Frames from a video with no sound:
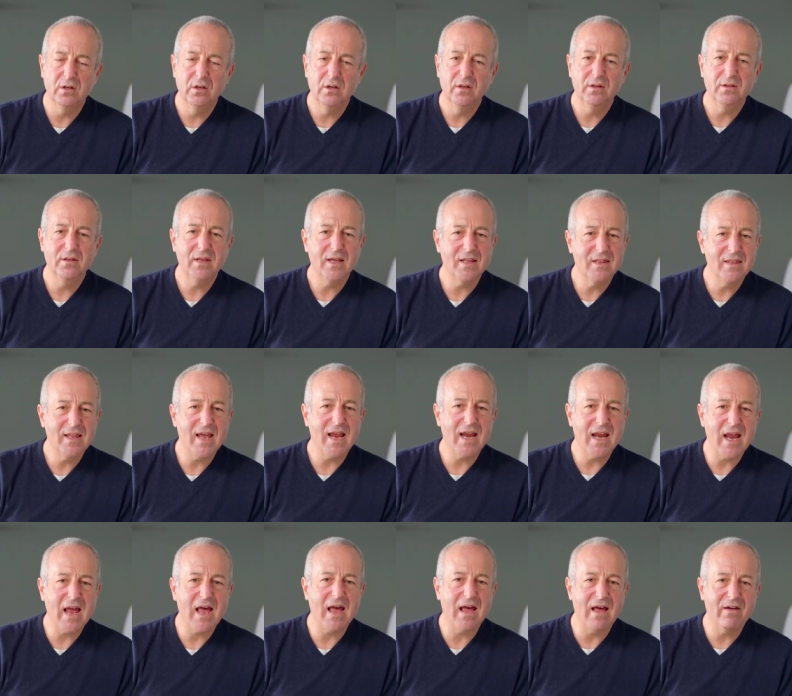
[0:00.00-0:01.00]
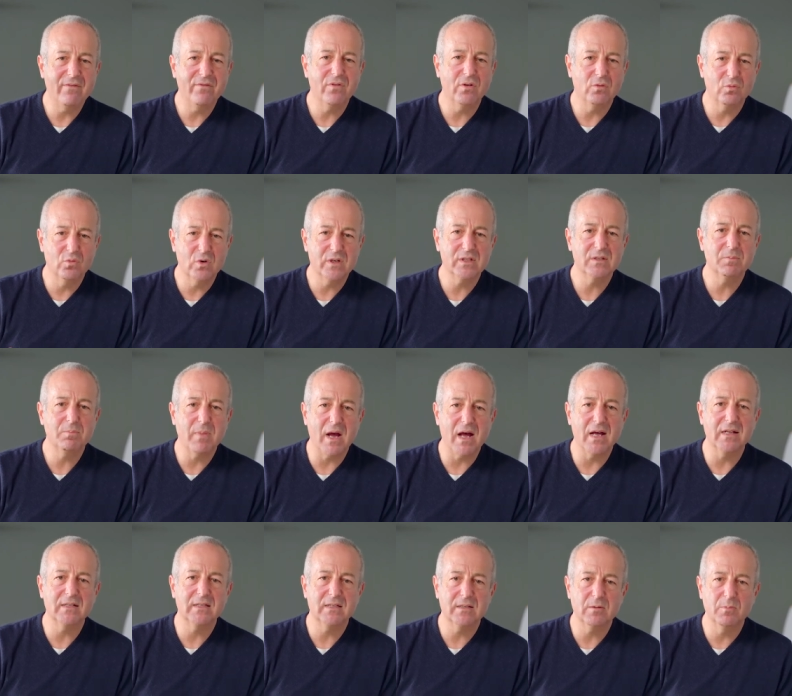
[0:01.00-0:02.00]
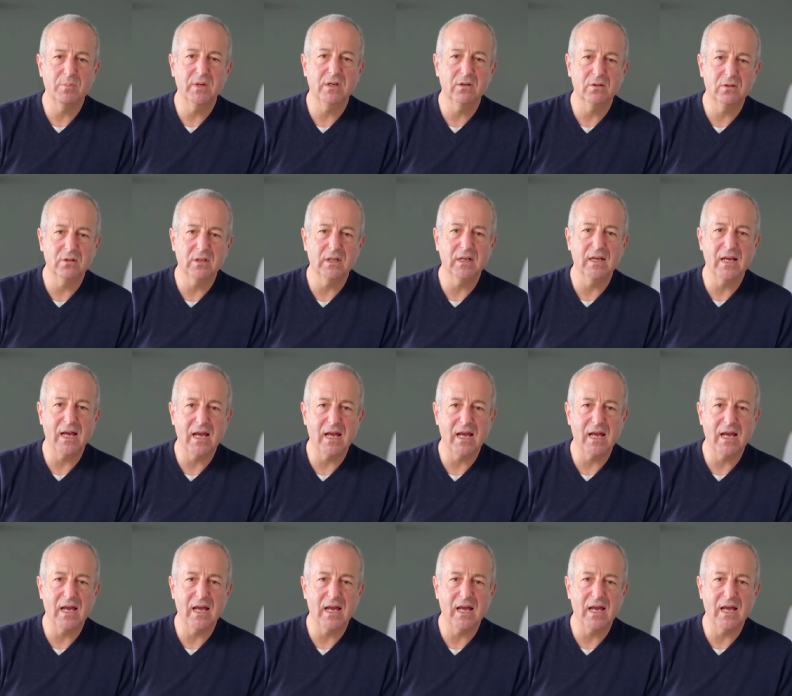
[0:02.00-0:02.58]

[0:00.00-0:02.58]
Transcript: then they have responsibility